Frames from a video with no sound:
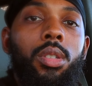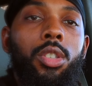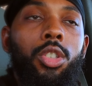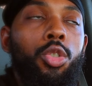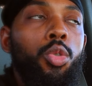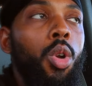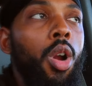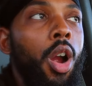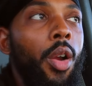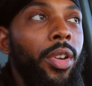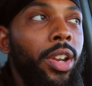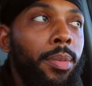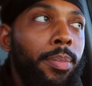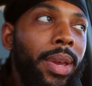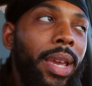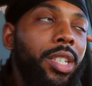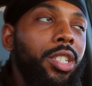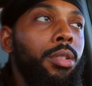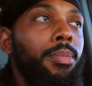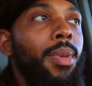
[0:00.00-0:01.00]
You already
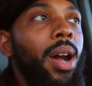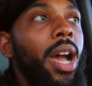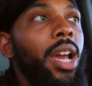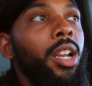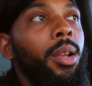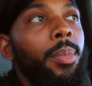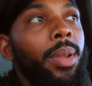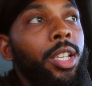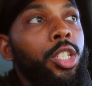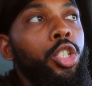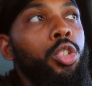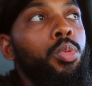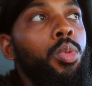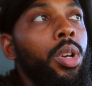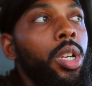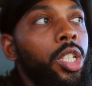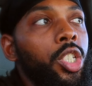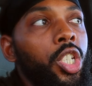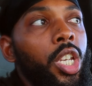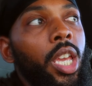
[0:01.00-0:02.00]
made your mind up that you
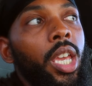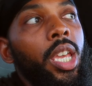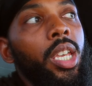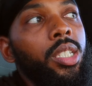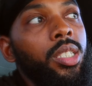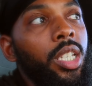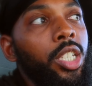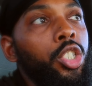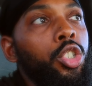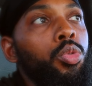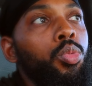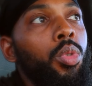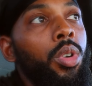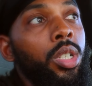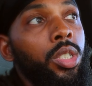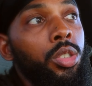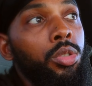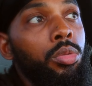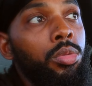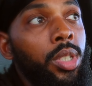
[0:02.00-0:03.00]
want to change, that you
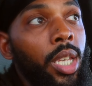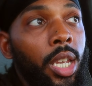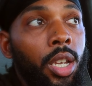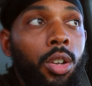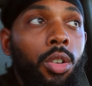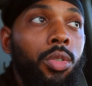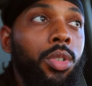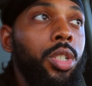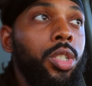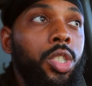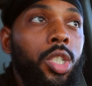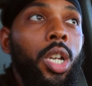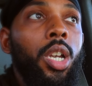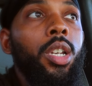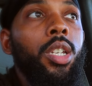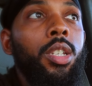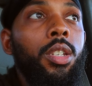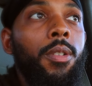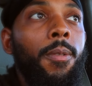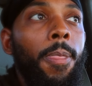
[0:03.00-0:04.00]
want to take on this
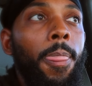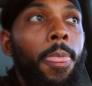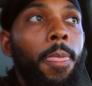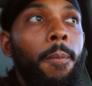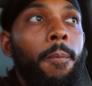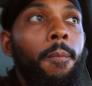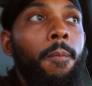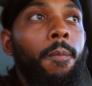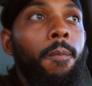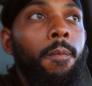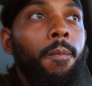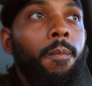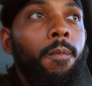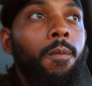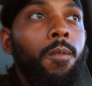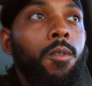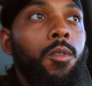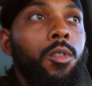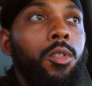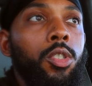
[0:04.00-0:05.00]
journey.
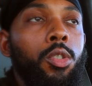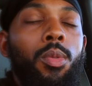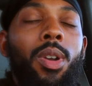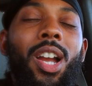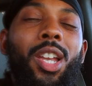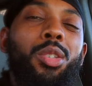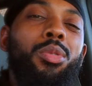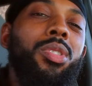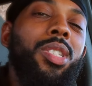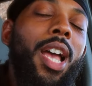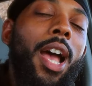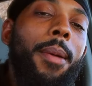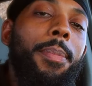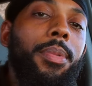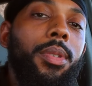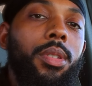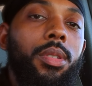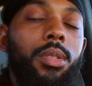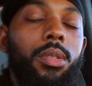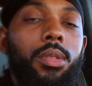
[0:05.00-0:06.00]
So why are you
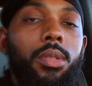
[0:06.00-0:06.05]
stopping?